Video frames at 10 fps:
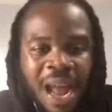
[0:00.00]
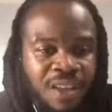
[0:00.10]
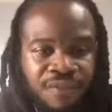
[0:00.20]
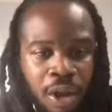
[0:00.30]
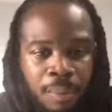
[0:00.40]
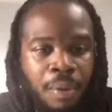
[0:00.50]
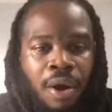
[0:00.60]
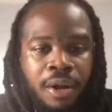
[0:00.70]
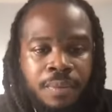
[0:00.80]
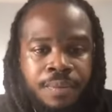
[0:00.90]
fall
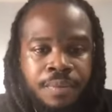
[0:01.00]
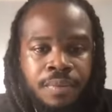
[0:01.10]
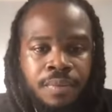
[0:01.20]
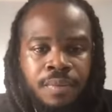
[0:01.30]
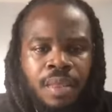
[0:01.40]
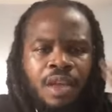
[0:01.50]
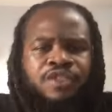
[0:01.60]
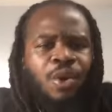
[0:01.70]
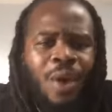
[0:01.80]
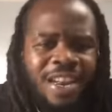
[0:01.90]
apart.
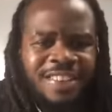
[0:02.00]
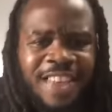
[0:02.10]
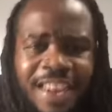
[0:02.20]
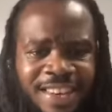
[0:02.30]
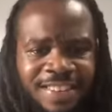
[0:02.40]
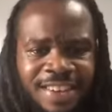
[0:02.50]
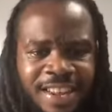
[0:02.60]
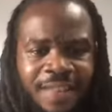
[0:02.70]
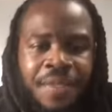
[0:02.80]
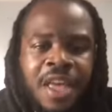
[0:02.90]
So what is sickness
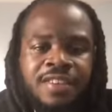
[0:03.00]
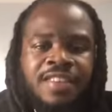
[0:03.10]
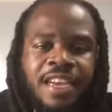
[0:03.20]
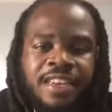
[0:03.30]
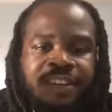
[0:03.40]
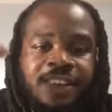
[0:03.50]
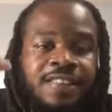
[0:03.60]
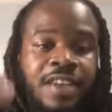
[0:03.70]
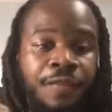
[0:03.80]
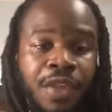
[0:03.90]
then? Sickness is
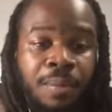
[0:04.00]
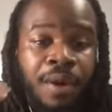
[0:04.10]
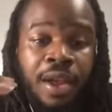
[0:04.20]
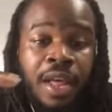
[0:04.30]
nothing but